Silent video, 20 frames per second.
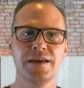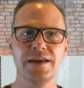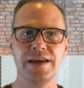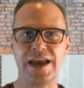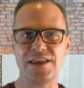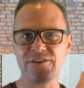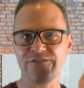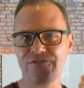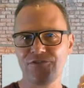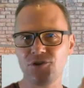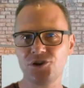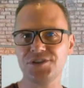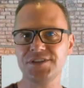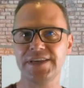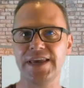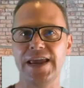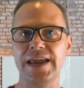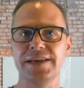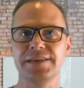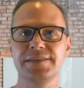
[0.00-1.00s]
In the first
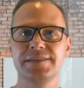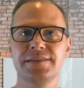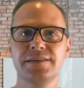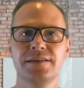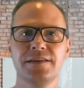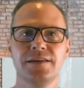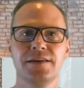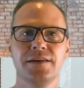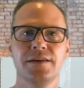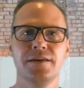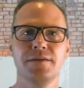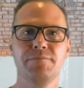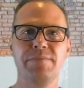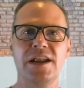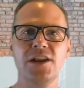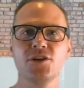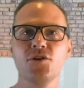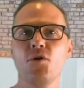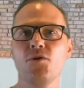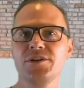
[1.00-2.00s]
case,
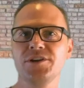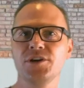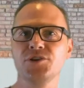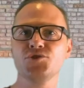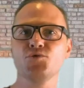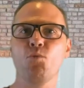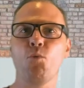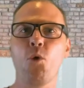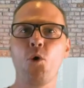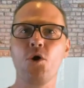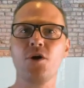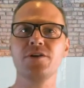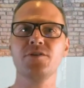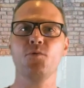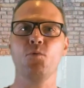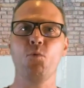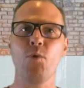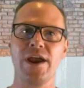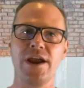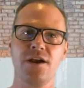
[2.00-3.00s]
Patagonia's
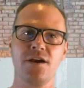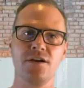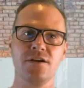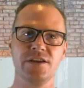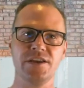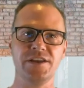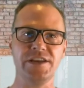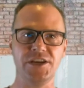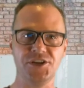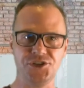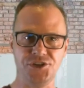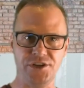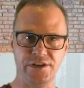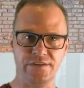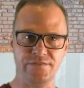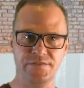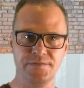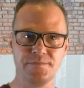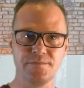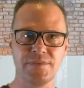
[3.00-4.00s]
Worn Wear
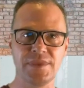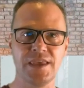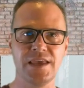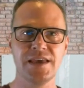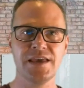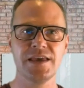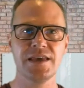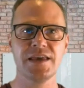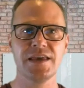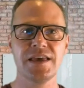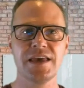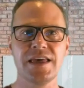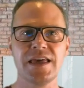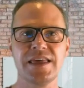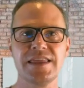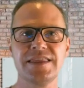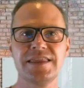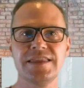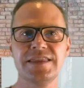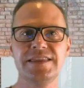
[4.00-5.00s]
initiative.
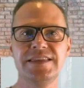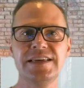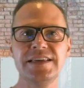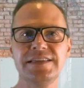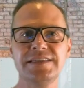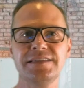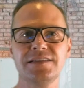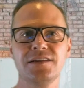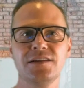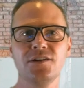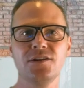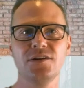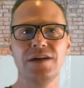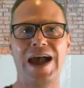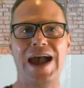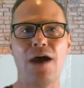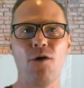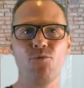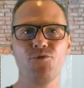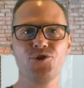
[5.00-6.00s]
This
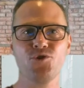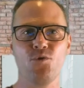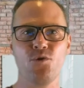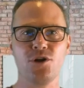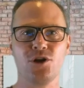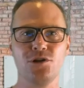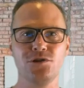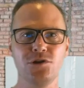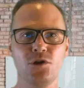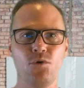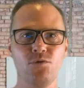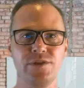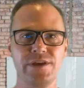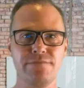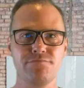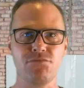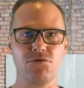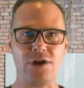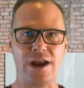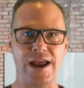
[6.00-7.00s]
outdoor
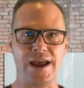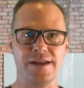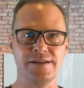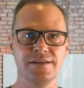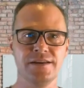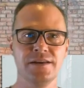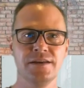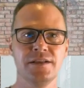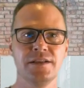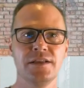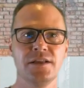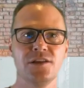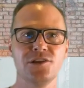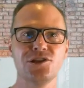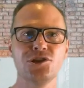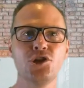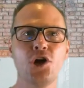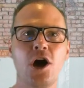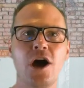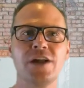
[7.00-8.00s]
clothing brand
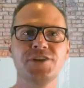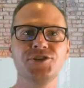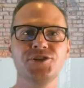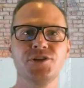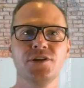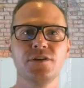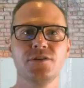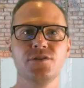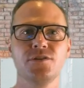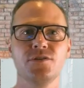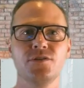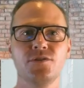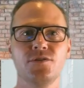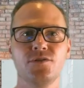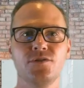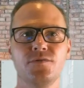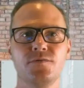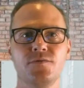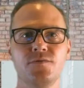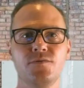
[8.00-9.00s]
launched
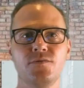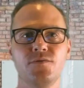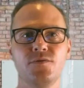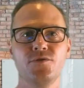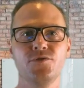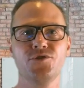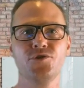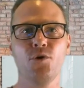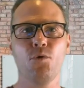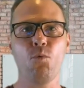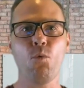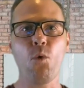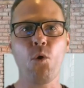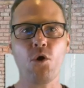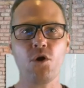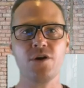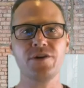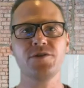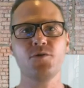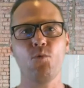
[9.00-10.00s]
the
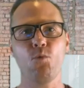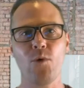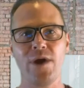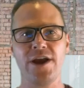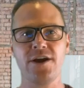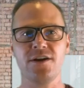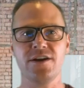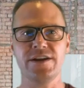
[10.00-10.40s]
Worn Wear